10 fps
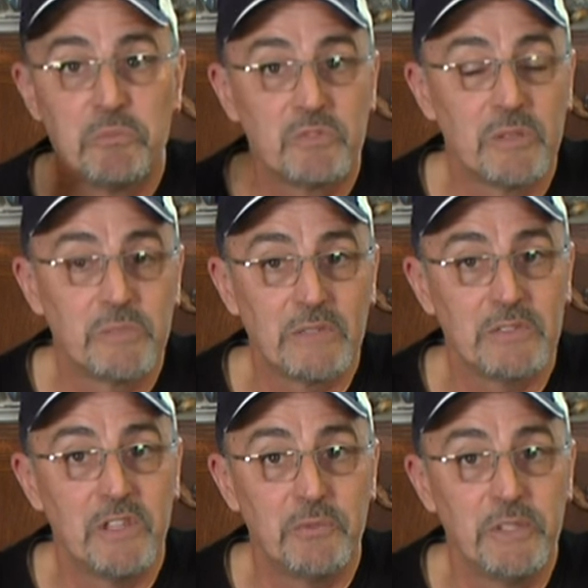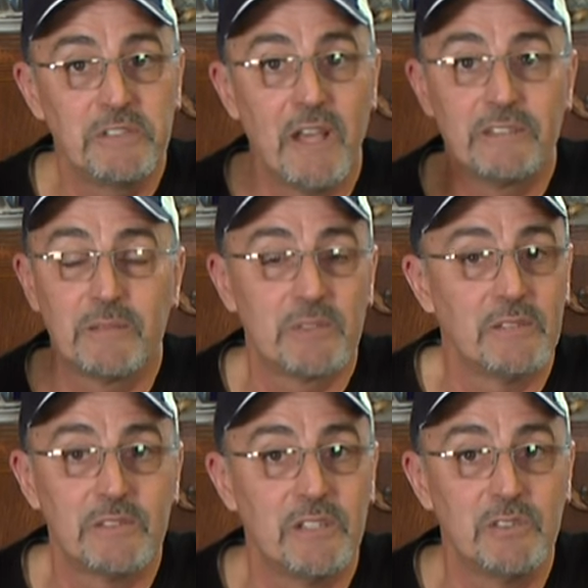sometimes in the three side,
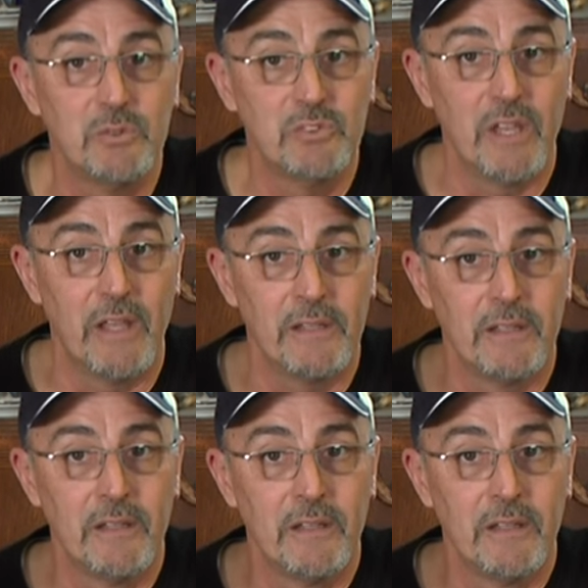sometimes in the two side.